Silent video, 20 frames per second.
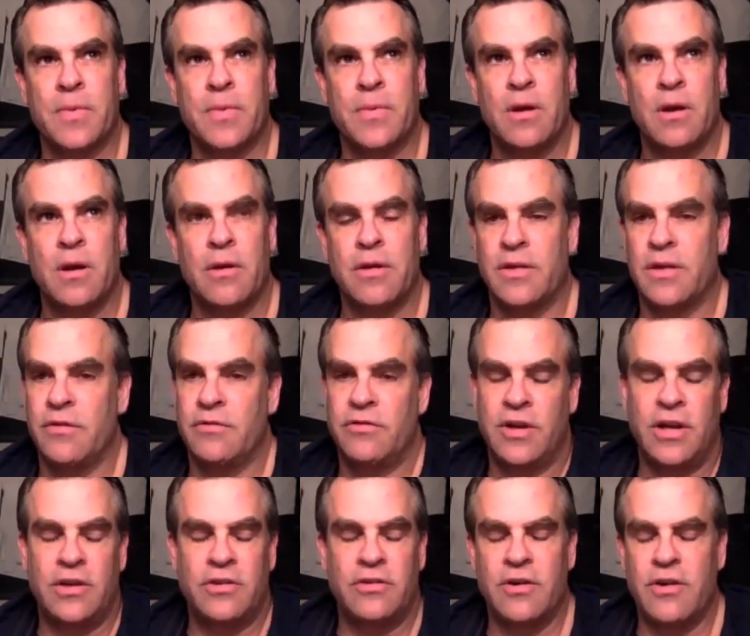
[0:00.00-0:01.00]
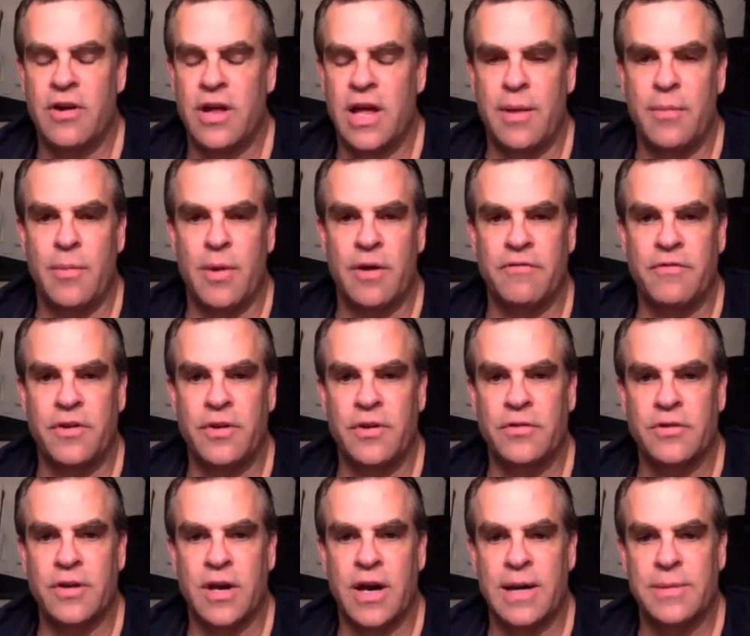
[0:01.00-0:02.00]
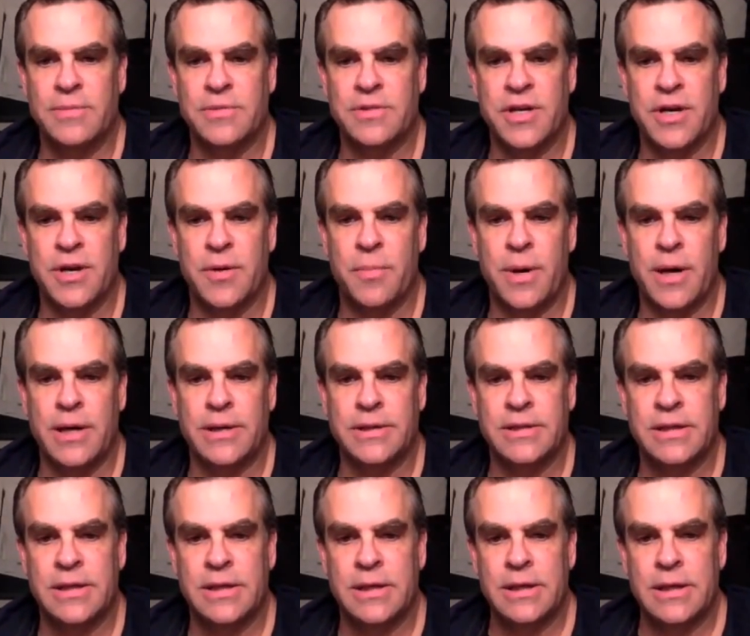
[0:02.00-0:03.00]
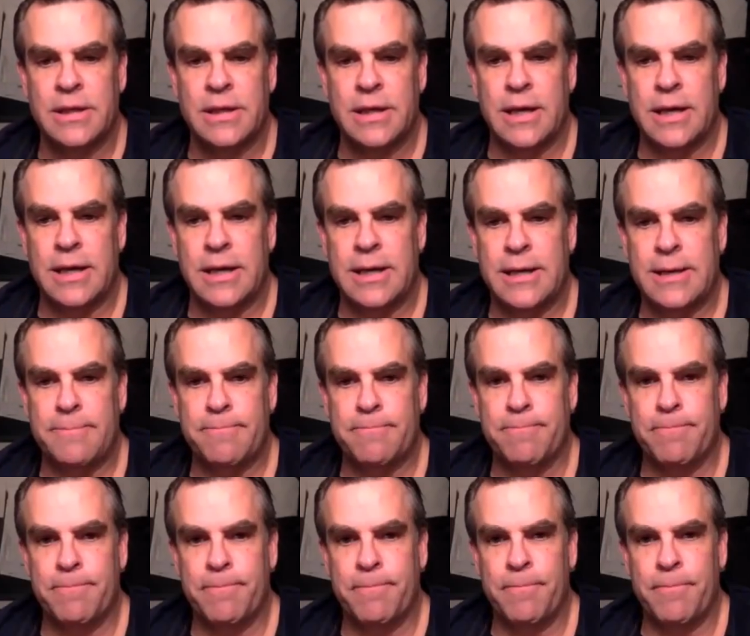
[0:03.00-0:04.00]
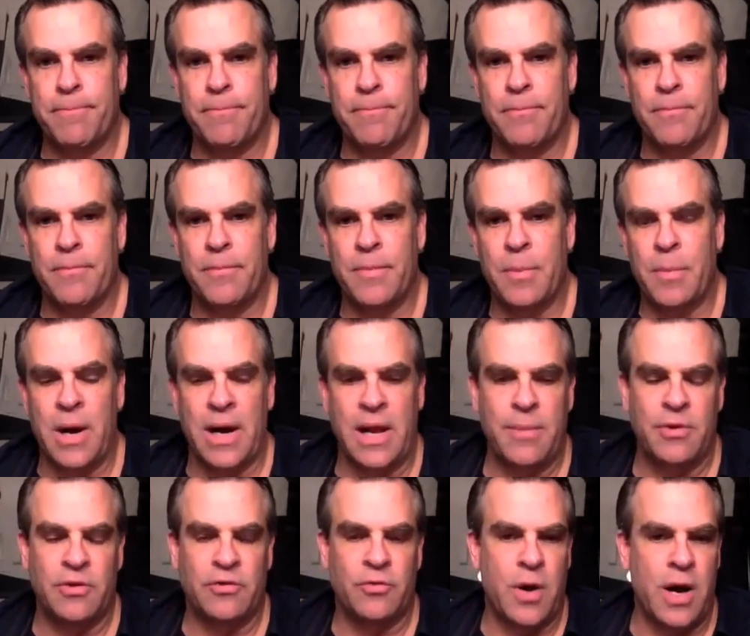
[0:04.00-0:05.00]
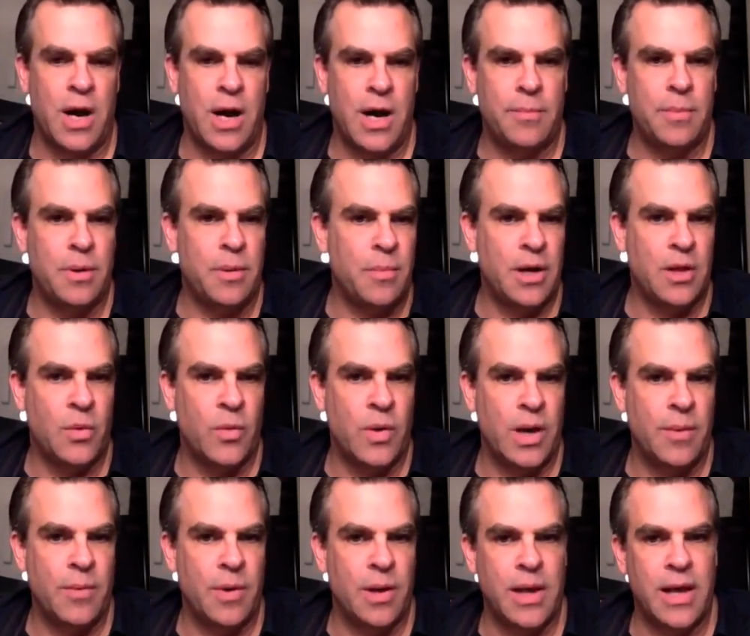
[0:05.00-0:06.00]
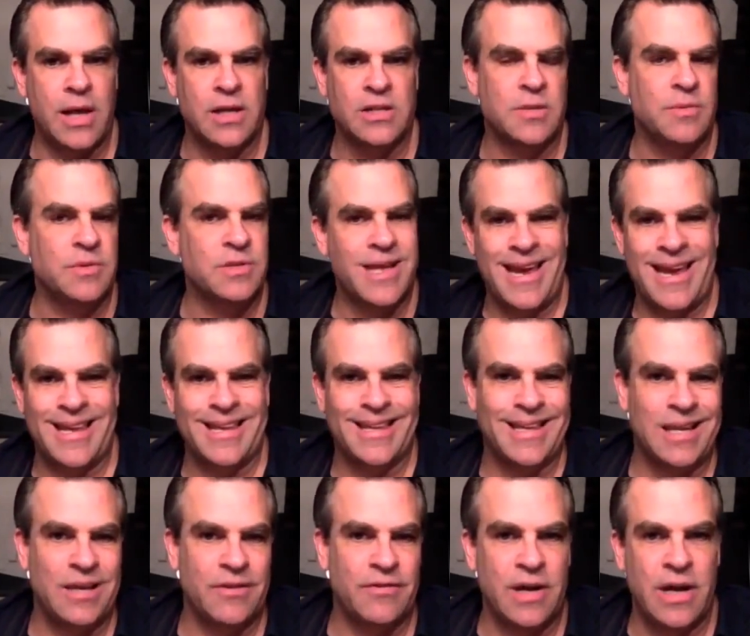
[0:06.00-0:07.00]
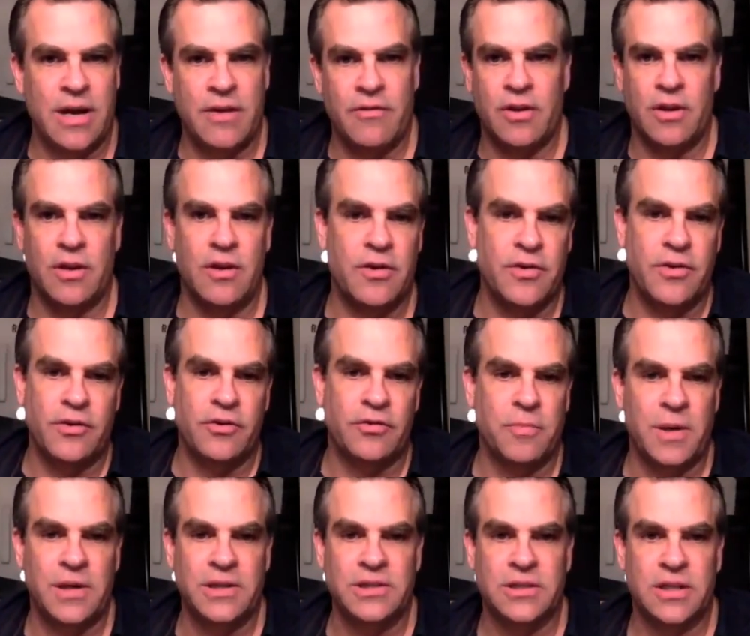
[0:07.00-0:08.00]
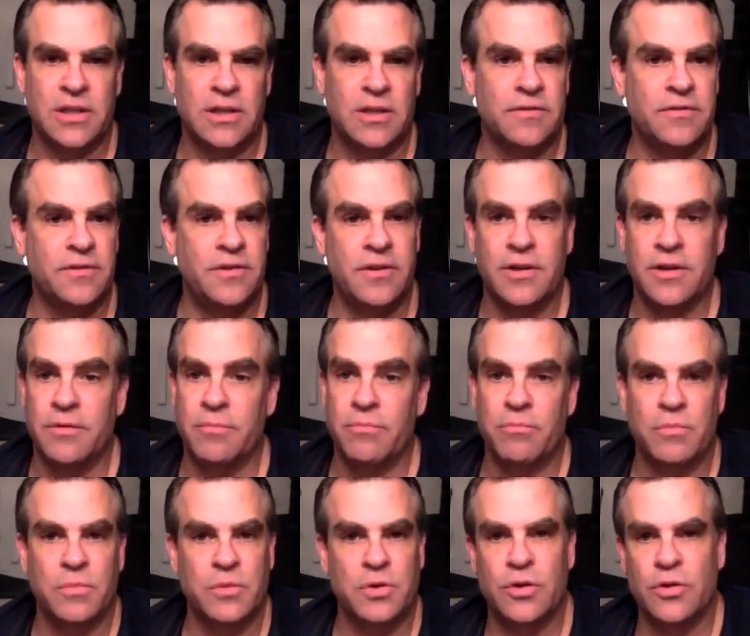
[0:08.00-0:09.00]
think they've changed their name a few times here. But my name is Rob, by the way. My last name is Hanley. If I haven't introduced myself, you can Google